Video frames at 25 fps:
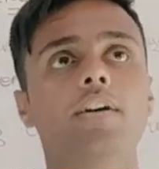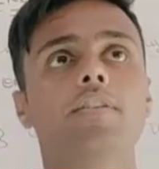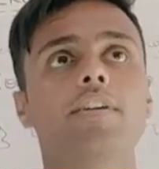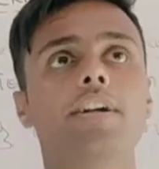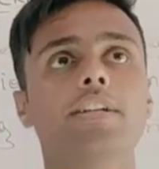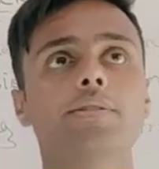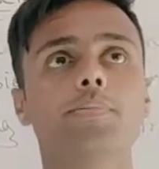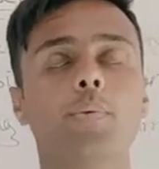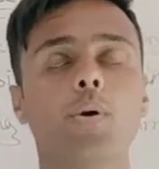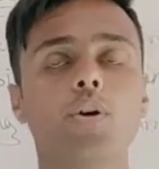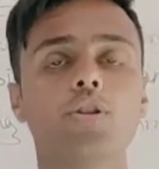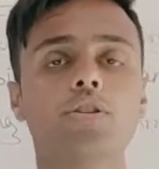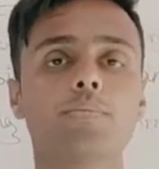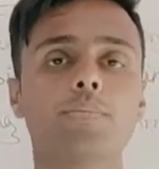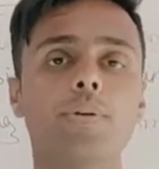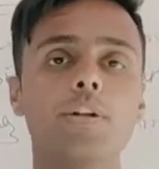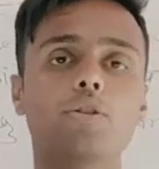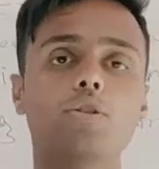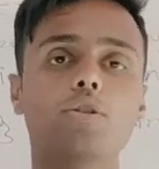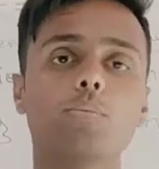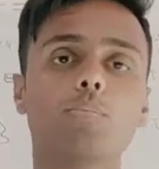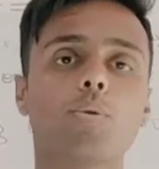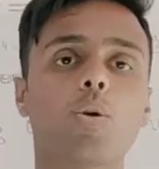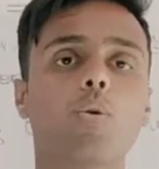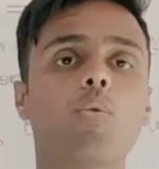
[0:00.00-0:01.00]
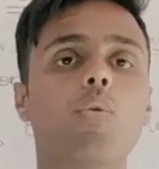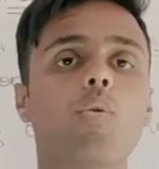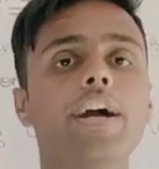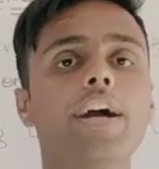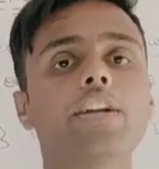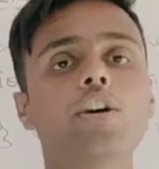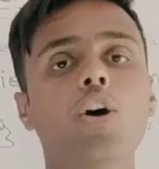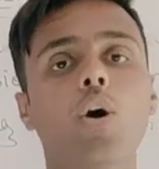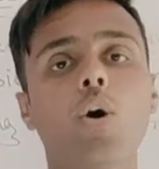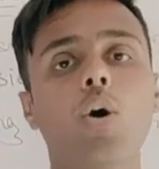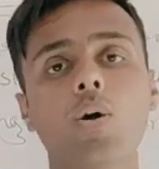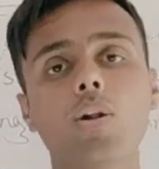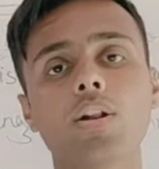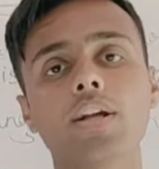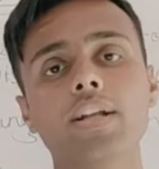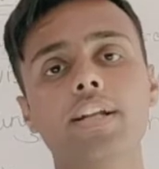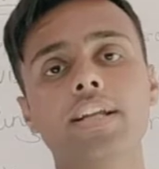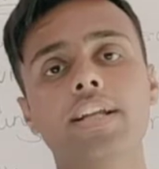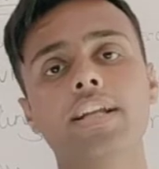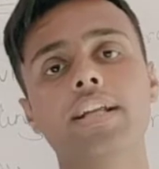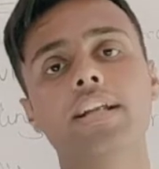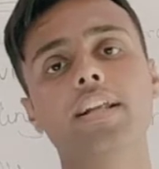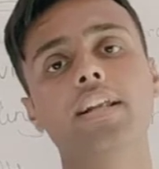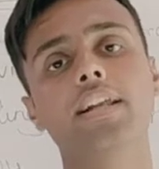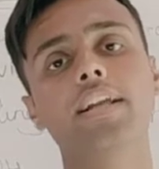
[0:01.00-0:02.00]
responsible to provide all the
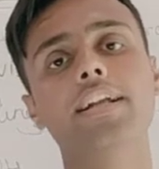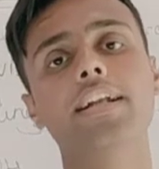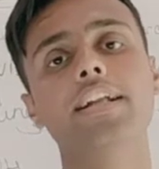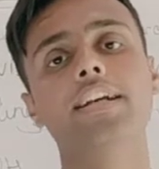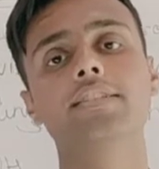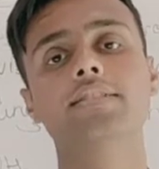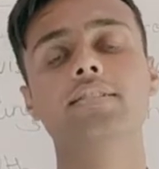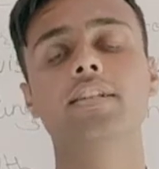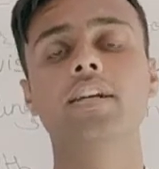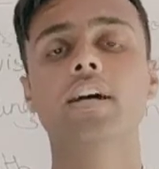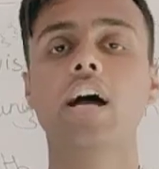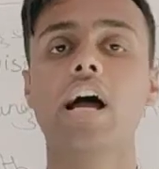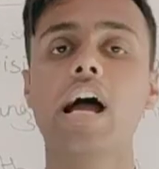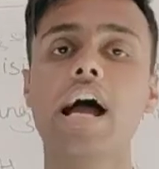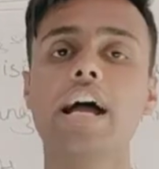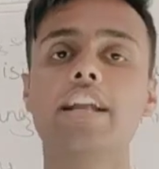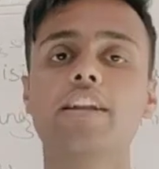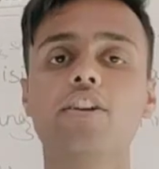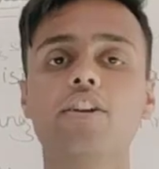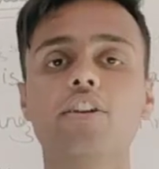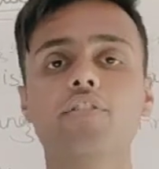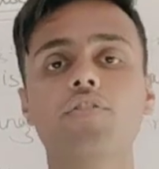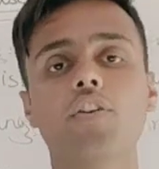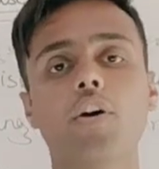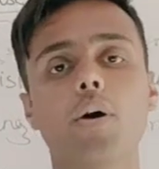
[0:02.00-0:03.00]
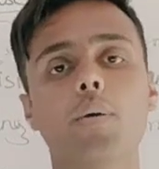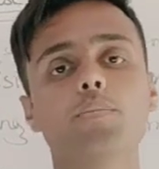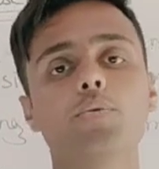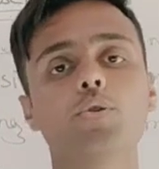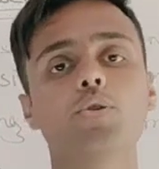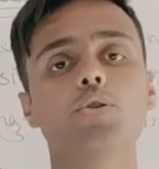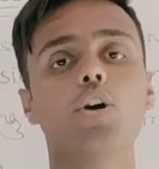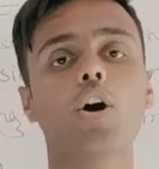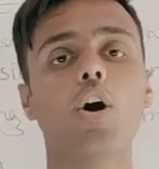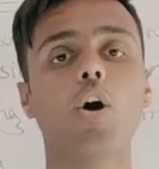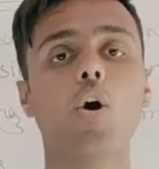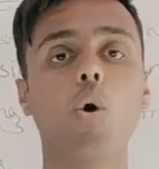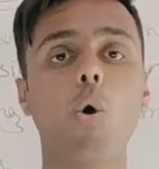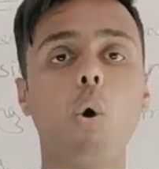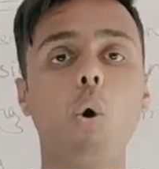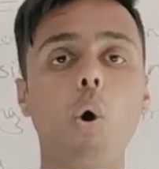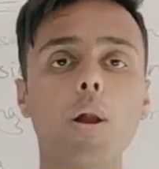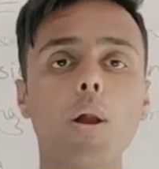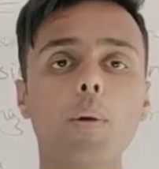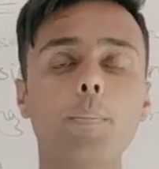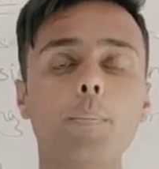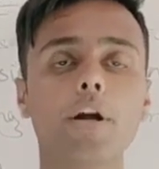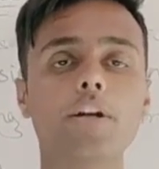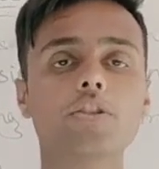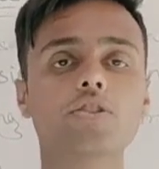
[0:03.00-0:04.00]
linens and uniform to the
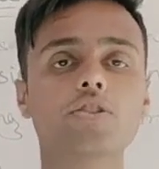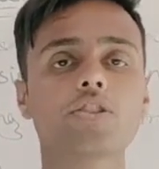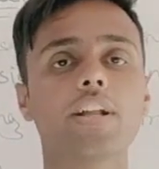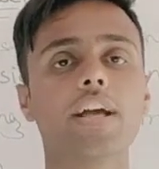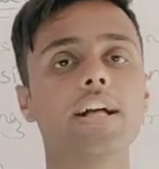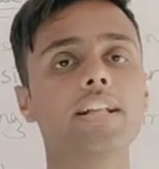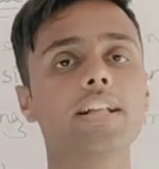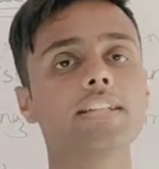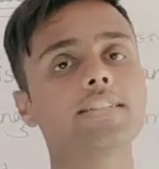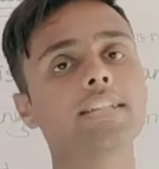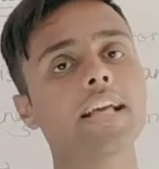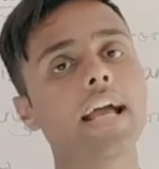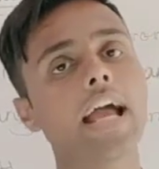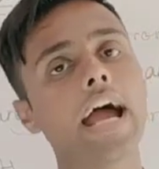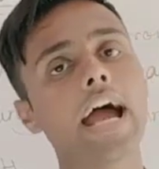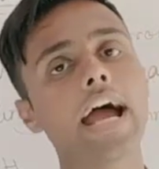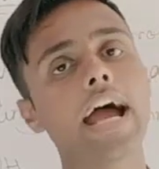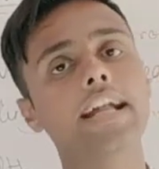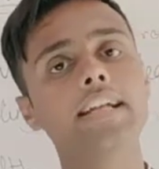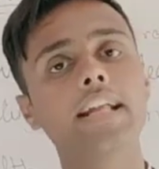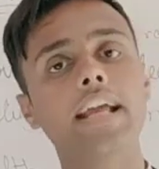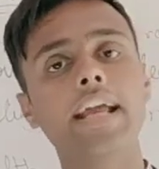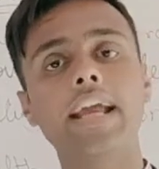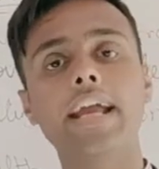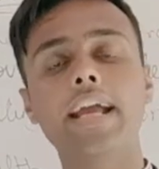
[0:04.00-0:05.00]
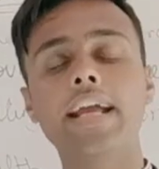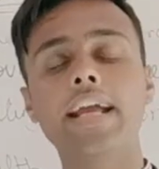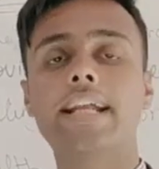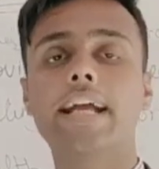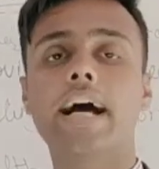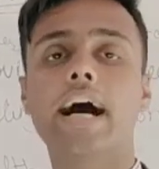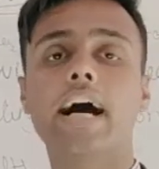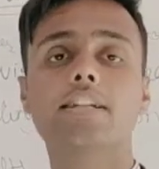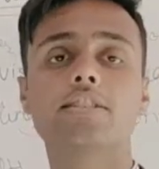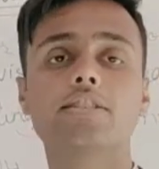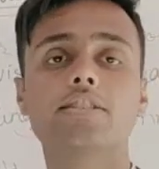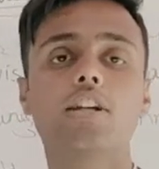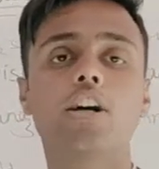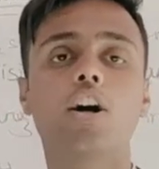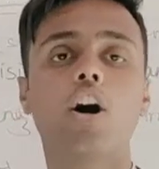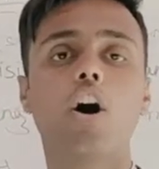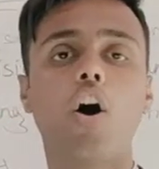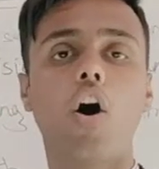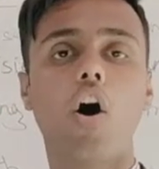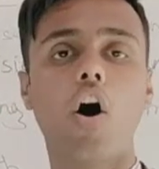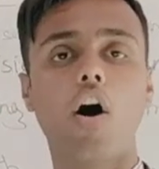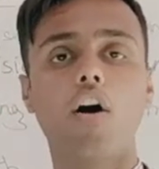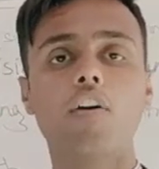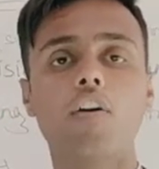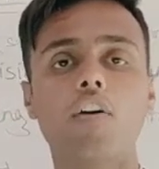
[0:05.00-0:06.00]
all personnel and areas
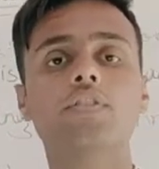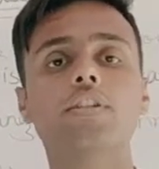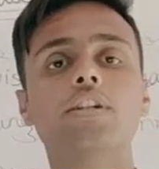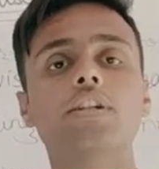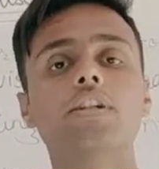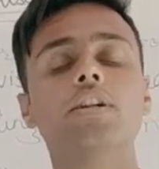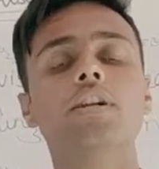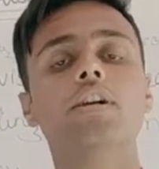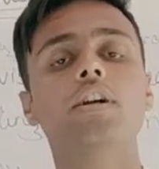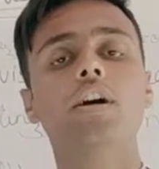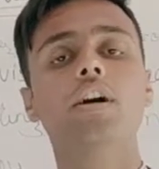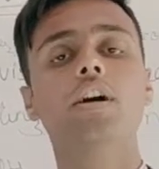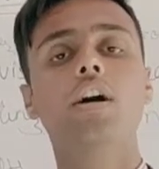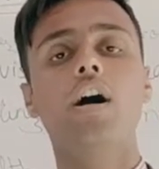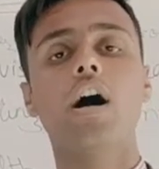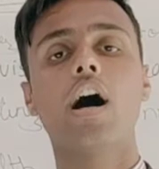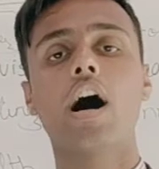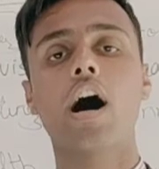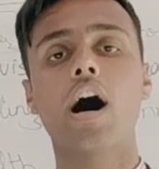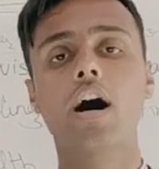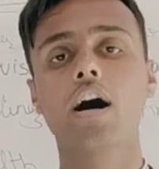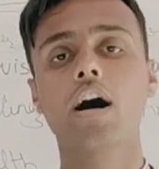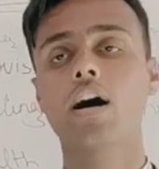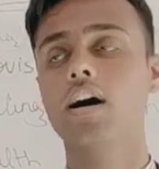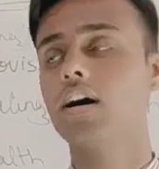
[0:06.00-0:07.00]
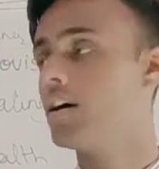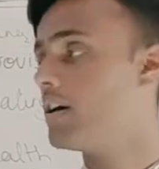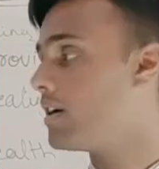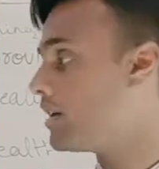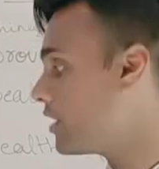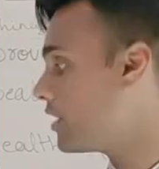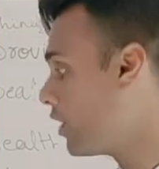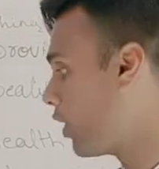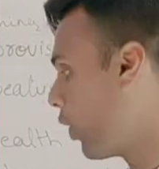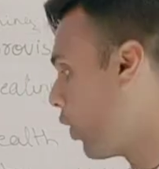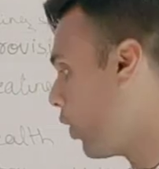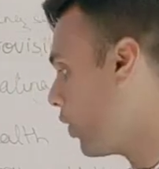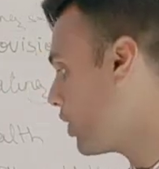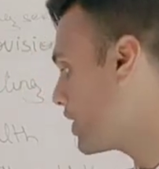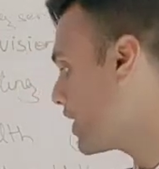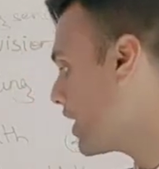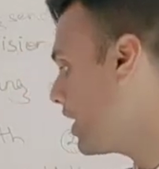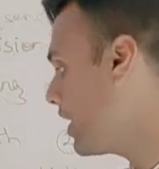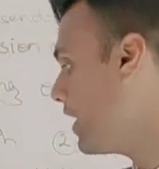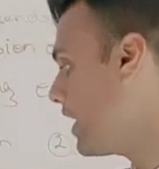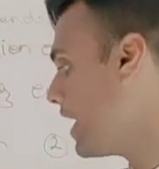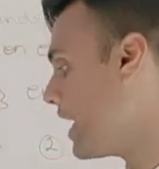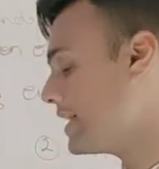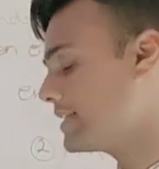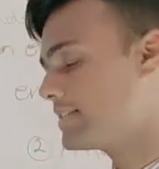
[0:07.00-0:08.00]
of the
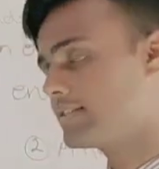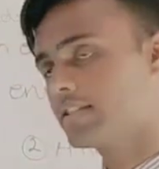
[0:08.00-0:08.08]
hotel